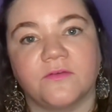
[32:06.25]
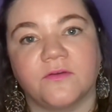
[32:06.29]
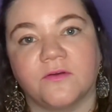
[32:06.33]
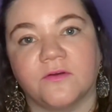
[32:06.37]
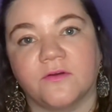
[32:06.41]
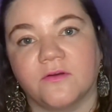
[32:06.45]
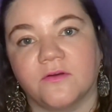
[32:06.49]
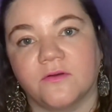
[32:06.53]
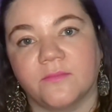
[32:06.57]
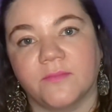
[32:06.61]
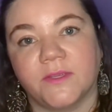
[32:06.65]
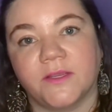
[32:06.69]

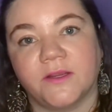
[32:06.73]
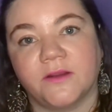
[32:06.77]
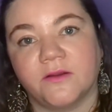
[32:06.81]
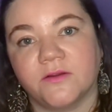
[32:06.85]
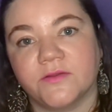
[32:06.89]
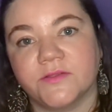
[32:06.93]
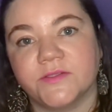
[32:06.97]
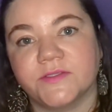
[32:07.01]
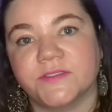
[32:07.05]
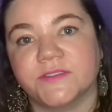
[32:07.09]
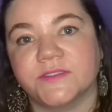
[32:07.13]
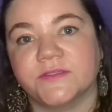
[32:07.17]
her
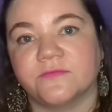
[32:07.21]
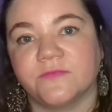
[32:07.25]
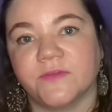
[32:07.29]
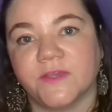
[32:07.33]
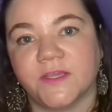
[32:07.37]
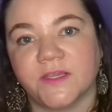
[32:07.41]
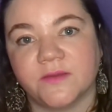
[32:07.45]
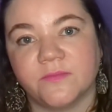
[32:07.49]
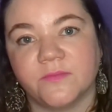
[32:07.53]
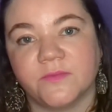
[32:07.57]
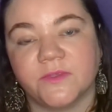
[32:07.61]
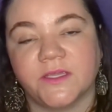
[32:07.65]
parents and
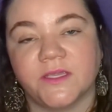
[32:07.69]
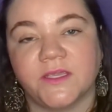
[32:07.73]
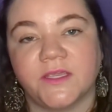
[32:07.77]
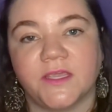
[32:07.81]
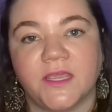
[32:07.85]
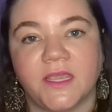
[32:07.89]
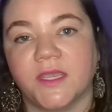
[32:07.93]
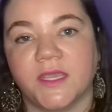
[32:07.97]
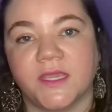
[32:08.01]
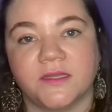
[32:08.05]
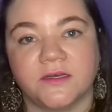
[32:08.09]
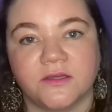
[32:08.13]

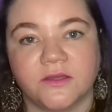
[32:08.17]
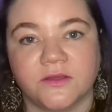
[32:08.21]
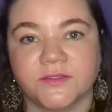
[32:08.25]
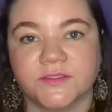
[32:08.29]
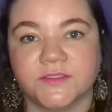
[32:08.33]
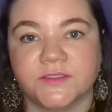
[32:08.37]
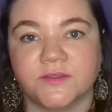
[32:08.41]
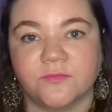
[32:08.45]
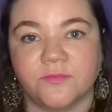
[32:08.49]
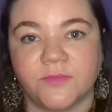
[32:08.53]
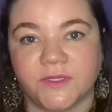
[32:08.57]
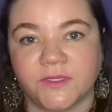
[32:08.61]
family and
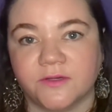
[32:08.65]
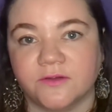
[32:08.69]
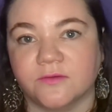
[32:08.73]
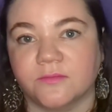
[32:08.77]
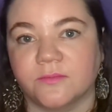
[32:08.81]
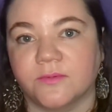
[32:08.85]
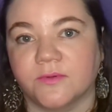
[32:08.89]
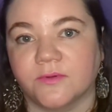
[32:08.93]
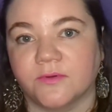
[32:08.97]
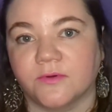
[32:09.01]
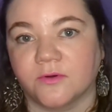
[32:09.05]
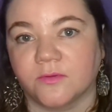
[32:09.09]
also beat up
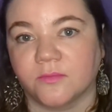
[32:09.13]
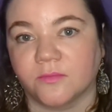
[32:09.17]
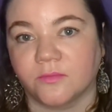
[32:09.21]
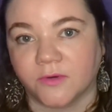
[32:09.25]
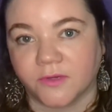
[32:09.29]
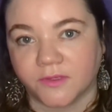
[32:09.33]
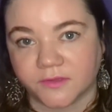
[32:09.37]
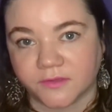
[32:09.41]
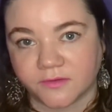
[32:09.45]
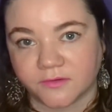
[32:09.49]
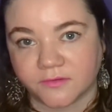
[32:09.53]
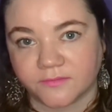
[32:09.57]
her
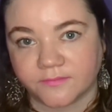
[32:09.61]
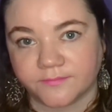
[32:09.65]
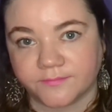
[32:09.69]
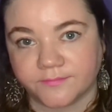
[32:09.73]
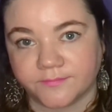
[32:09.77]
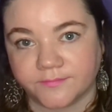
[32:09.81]
brother.